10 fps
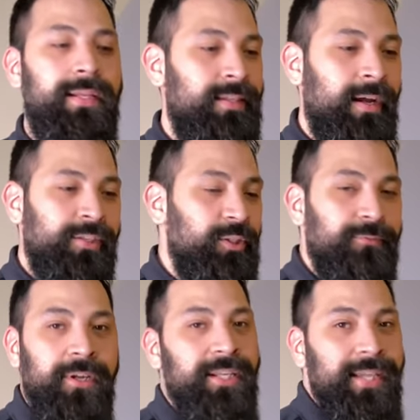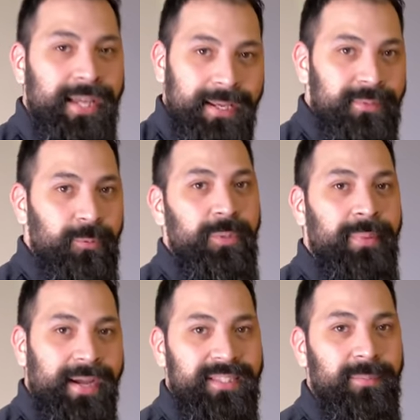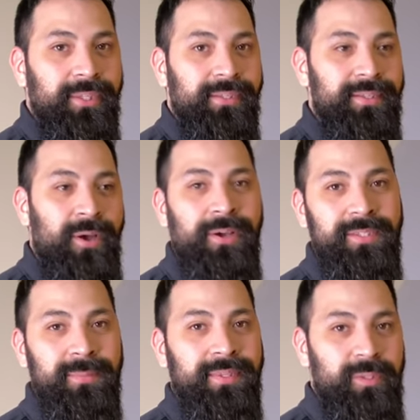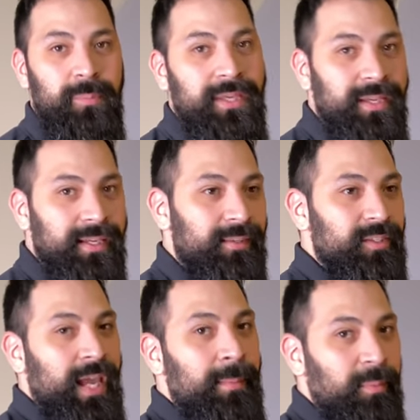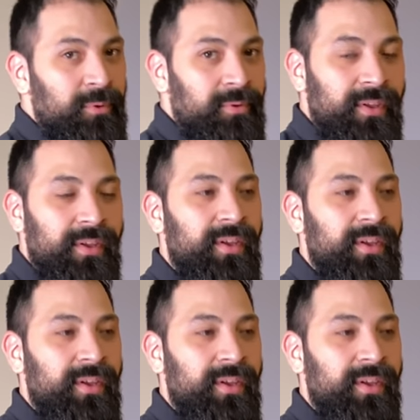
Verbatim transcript: It's not just fun and games when you buy something this awesome and this big and this capable.